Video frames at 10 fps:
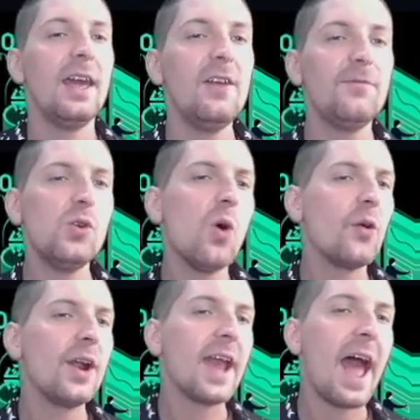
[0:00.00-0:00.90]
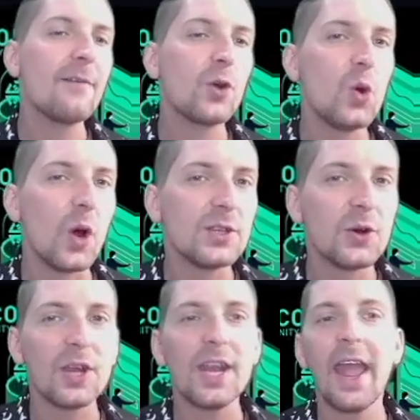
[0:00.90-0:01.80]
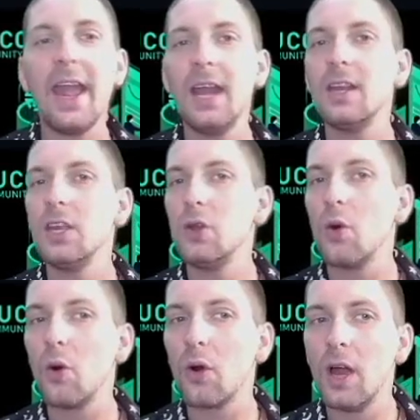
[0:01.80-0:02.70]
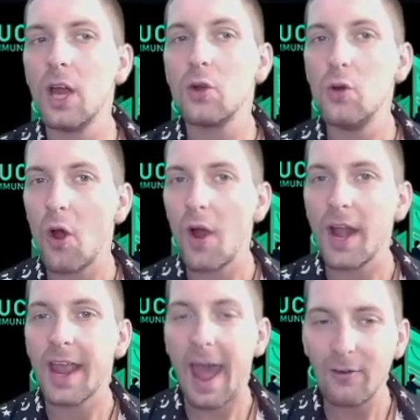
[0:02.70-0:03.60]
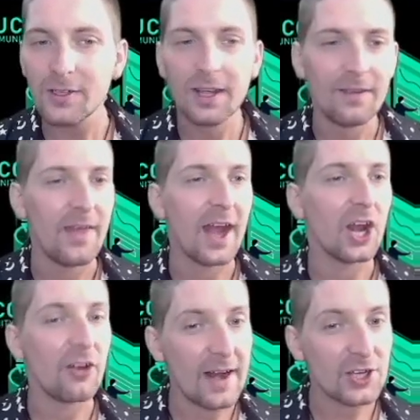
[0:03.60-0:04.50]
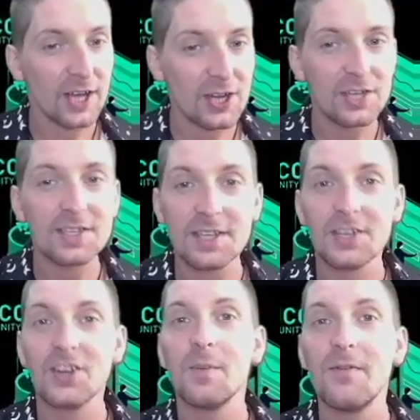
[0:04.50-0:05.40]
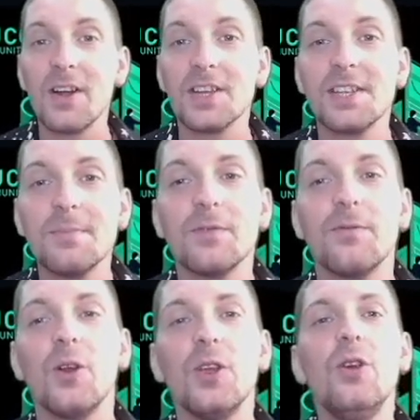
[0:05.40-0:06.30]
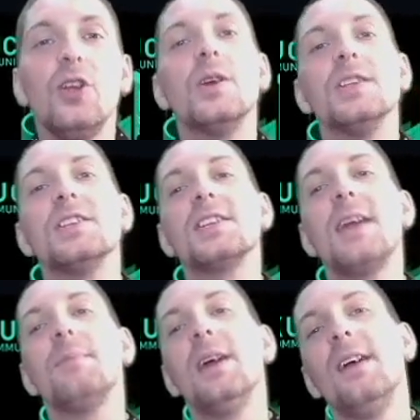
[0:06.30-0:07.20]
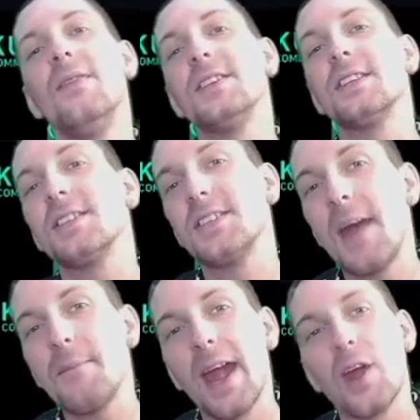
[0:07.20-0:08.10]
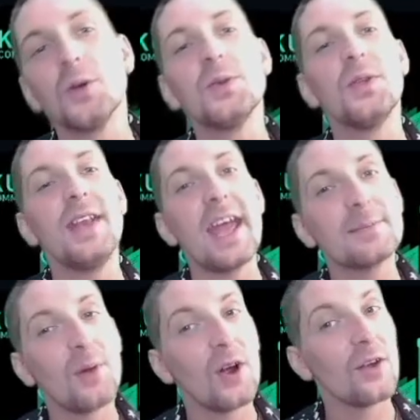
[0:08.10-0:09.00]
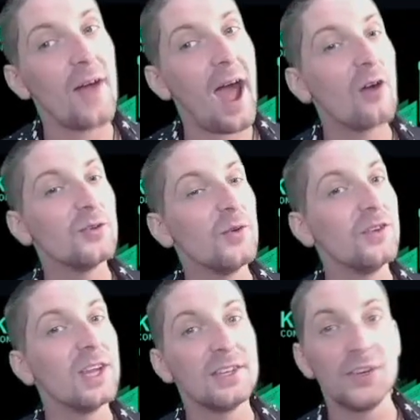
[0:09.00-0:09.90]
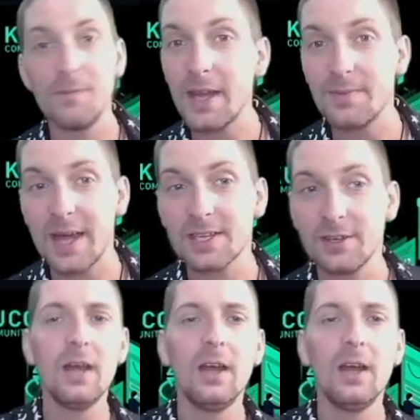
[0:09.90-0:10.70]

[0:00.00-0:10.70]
If you already have KuCoin token in your KuCoin account, then congratulations, this is going to be very simple for you. You can skip this step and go to the next part of how to move it into your MetaMask.